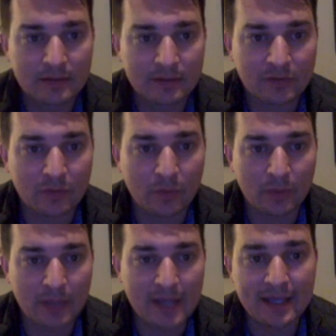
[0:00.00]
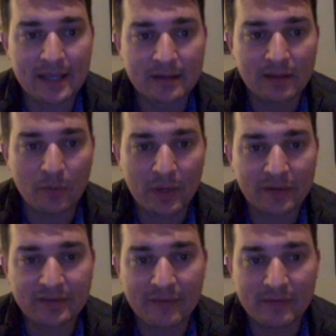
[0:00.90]
So we're logging into the
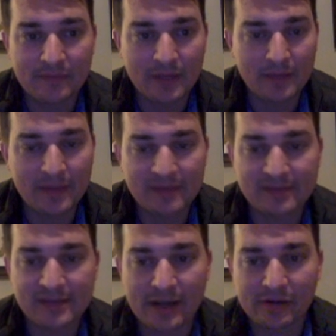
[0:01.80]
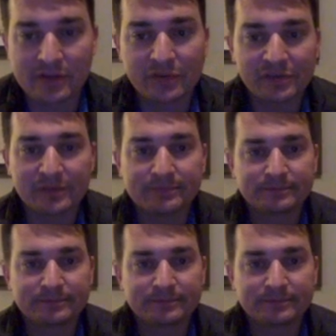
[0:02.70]
Windows 7 VM as a standard user.